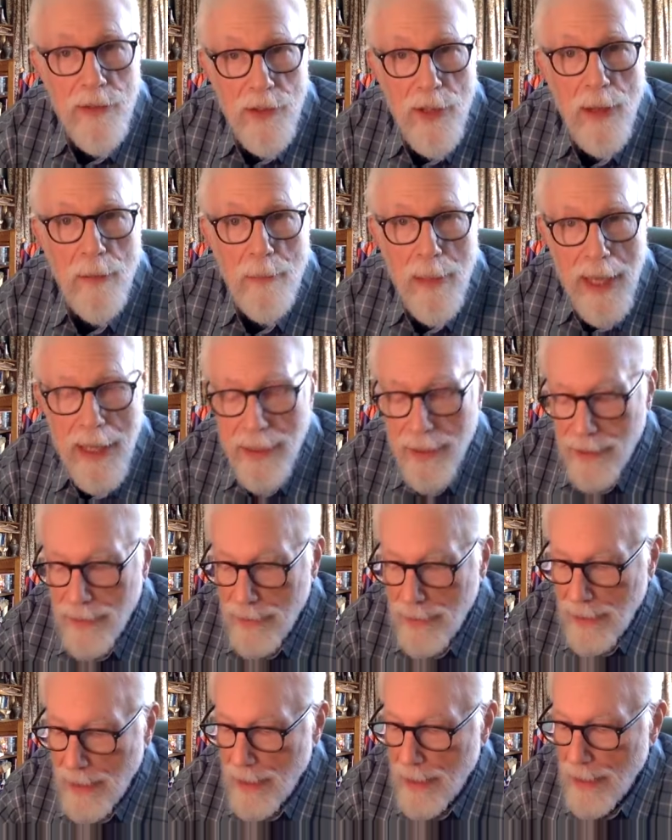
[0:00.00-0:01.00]

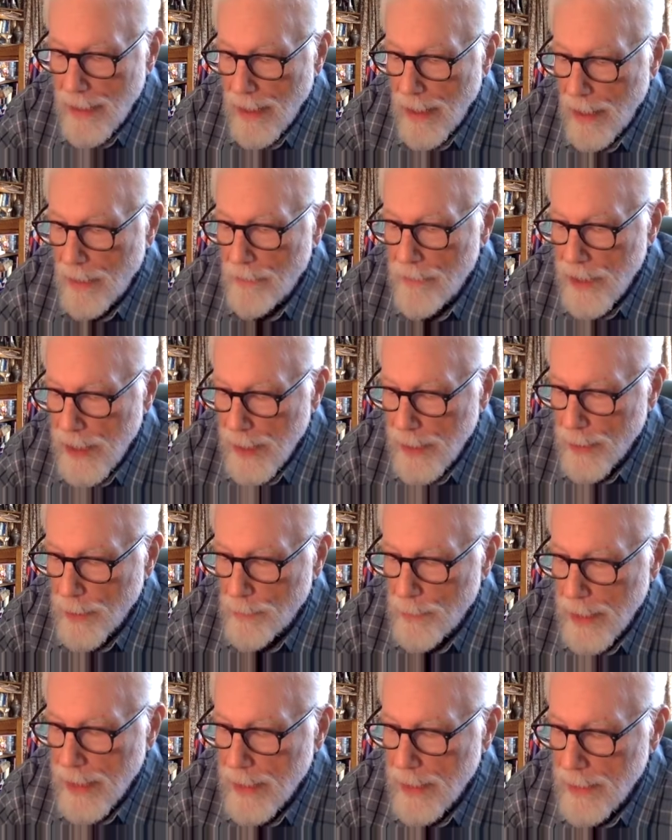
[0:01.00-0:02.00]
sub-angle of the
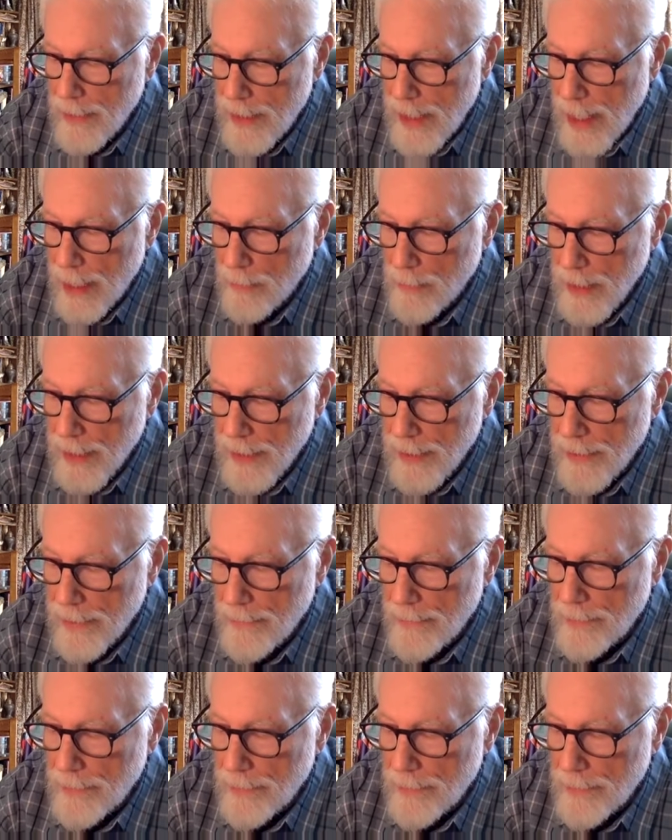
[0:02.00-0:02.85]
elemental tablet.